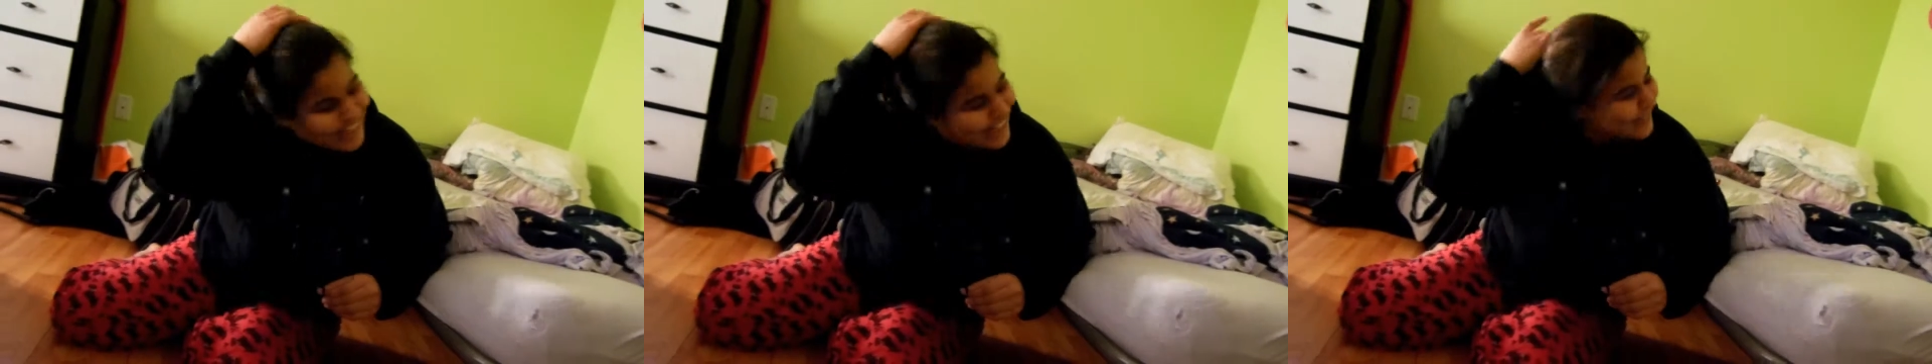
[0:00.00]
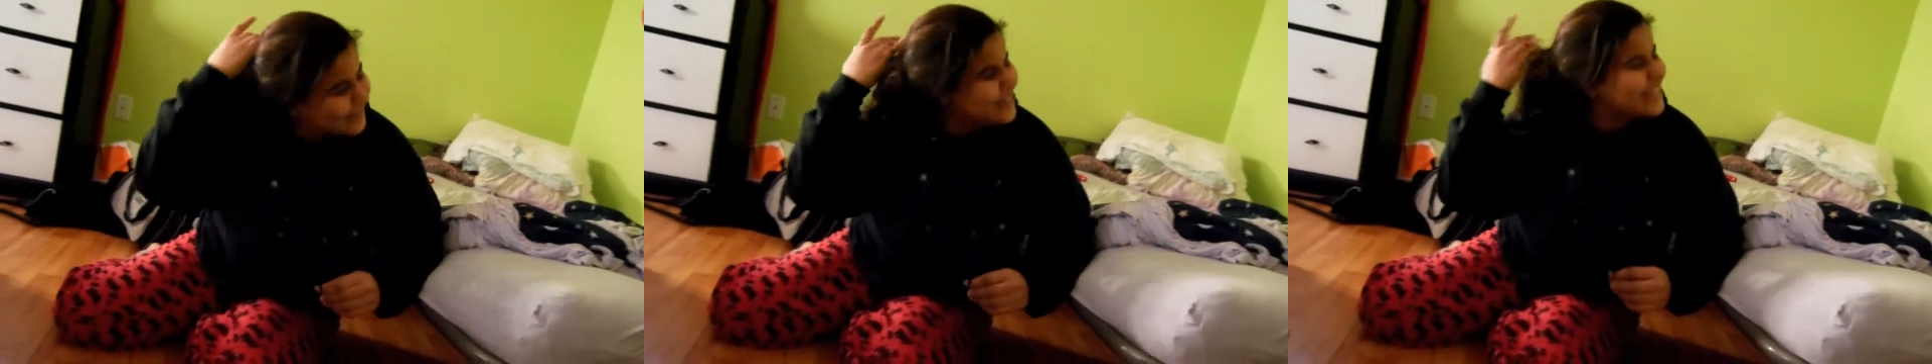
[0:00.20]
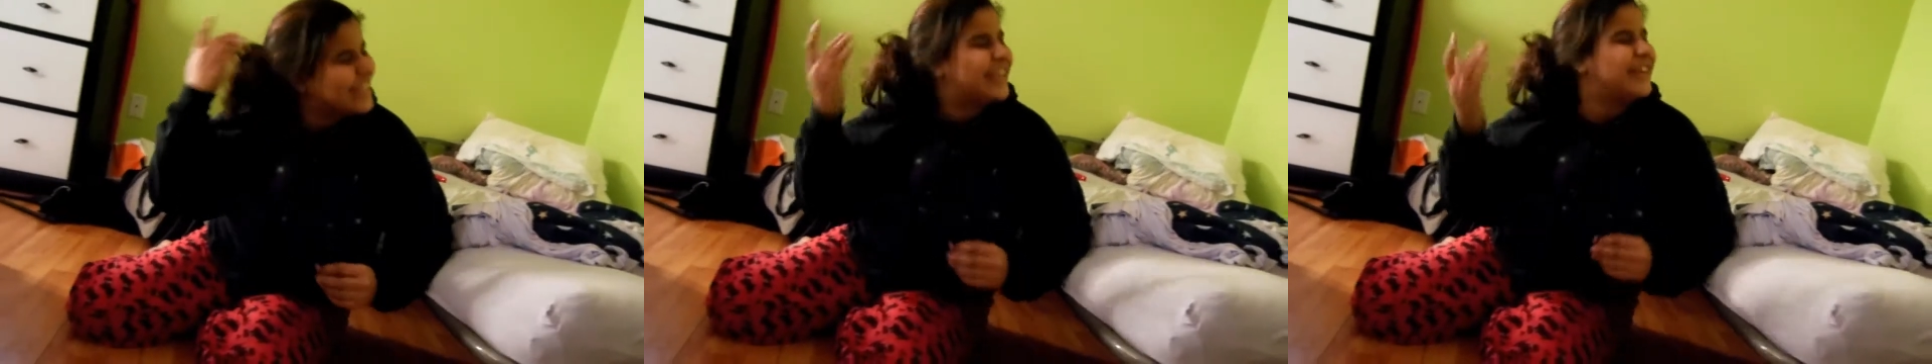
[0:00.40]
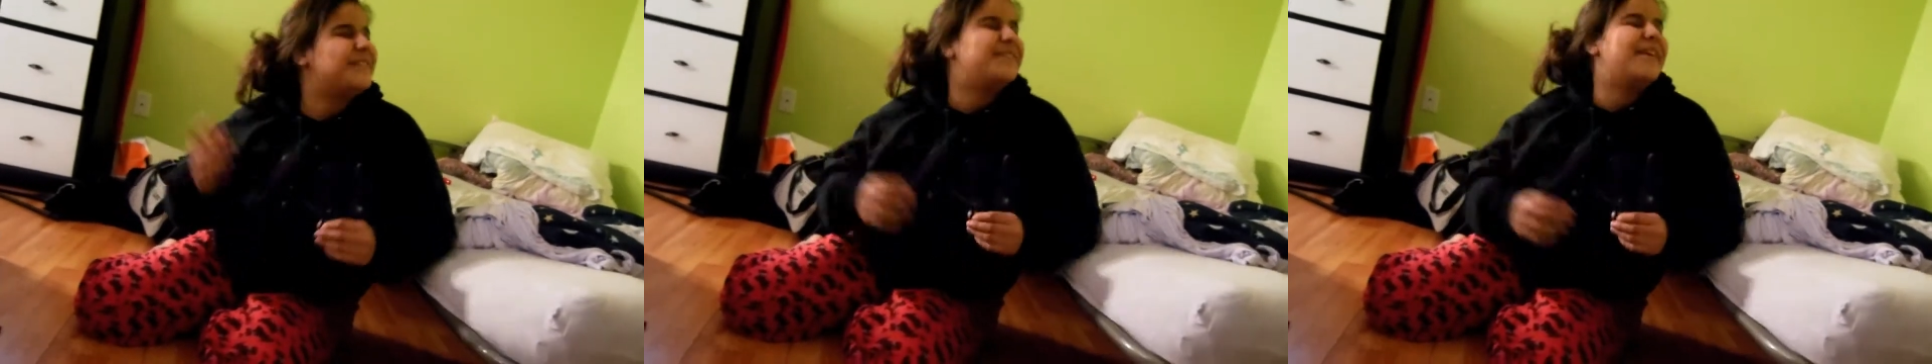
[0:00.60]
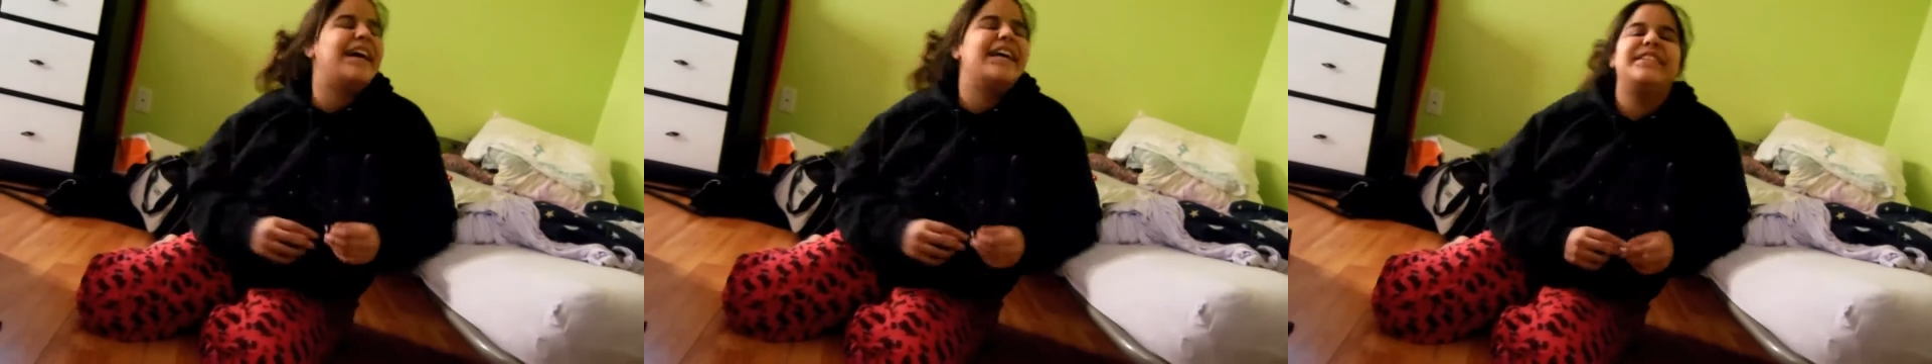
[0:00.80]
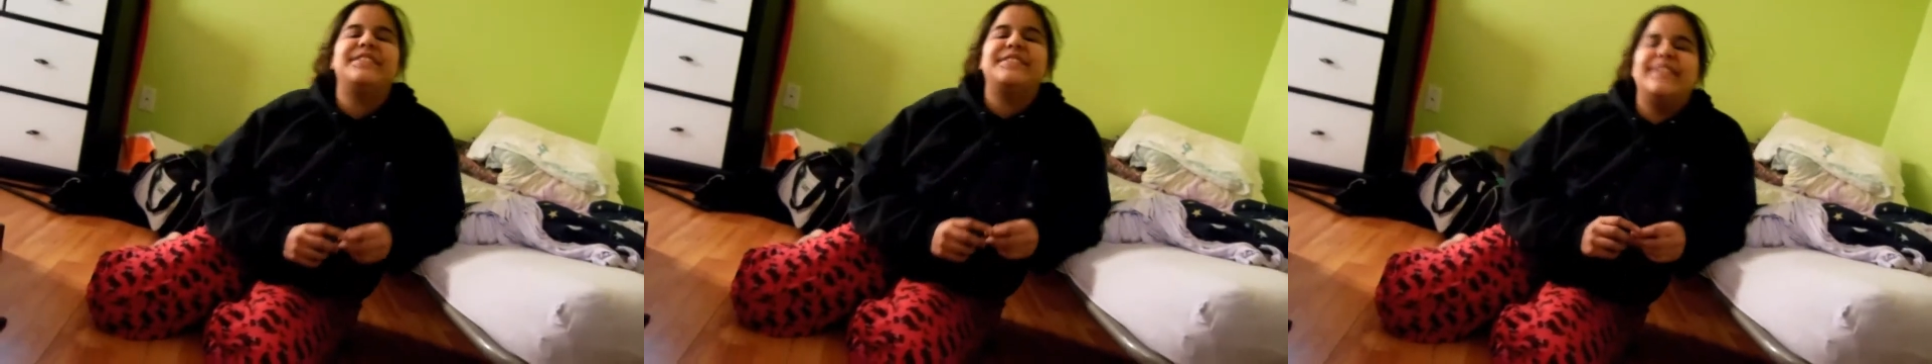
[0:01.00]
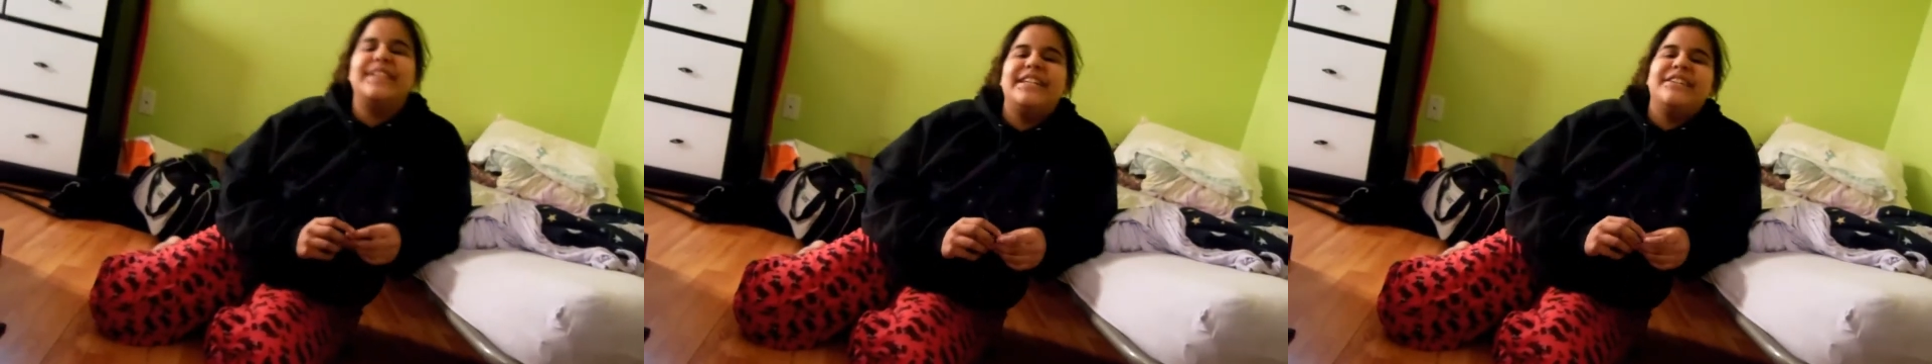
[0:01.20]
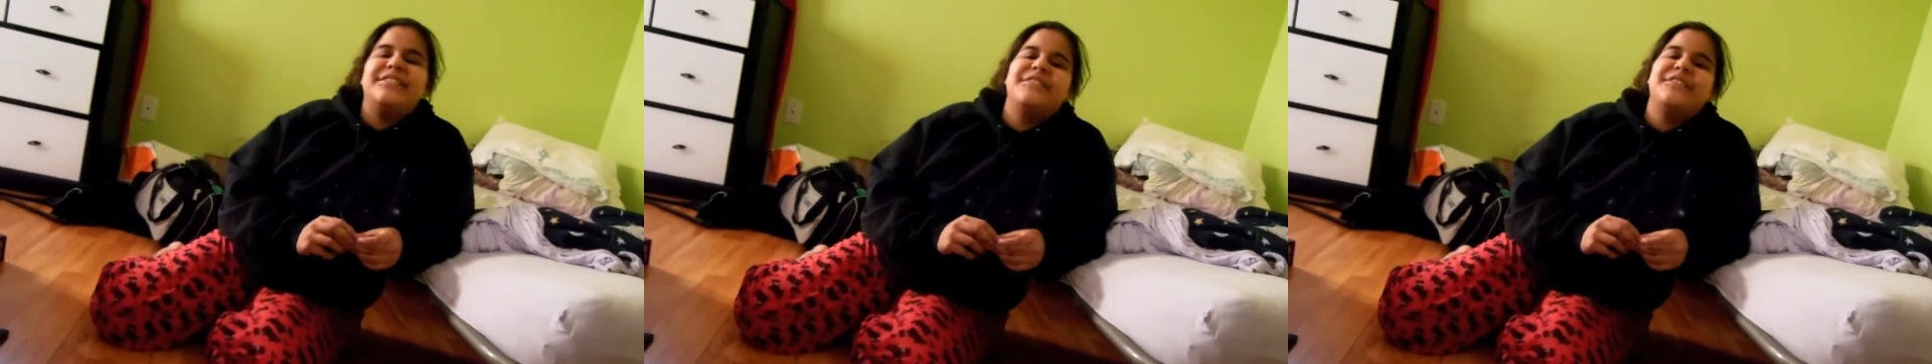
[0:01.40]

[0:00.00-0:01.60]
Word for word: the same was like, railroad. Ride the reading